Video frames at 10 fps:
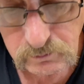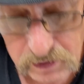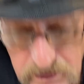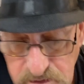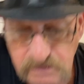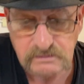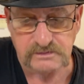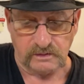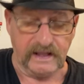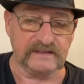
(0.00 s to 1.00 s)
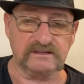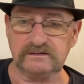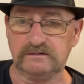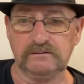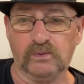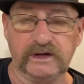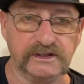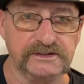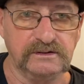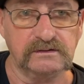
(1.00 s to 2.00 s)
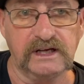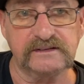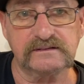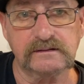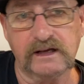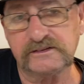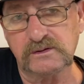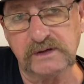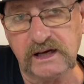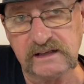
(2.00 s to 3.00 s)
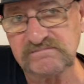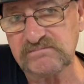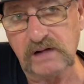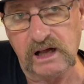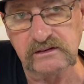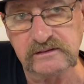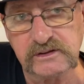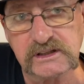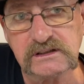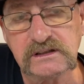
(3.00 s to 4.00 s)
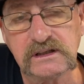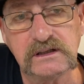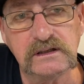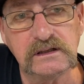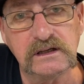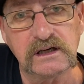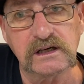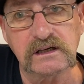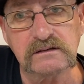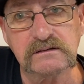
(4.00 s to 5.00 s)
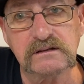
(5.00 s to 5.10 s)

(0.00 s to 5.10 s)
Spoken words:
But so that's one issue, and that's okay. I'll live with it. Uh,